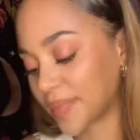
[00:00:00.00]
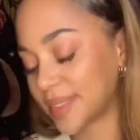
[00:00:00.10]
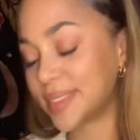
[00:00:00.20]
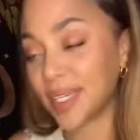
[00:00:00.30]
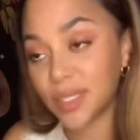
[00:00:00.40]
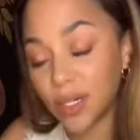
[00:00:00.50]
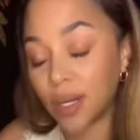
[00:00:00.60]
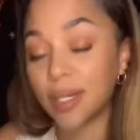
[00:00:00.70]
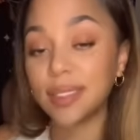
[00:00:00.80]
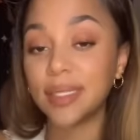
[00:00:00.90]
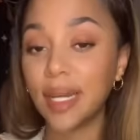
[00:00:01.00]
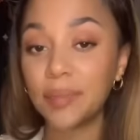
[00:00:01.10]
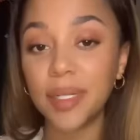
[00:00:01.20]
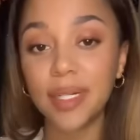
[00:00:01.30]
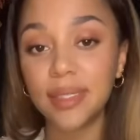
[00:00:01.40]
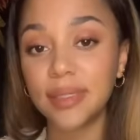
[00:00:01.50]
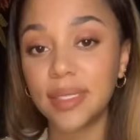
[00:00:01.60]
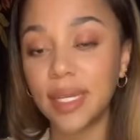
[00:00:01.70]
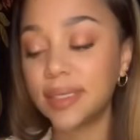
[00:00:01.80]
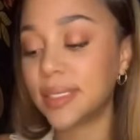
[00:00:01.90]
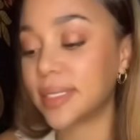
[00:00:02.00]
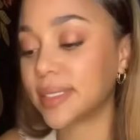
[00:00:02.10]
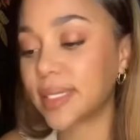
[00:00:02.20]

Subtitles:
Death card. Yeah, man, an ending.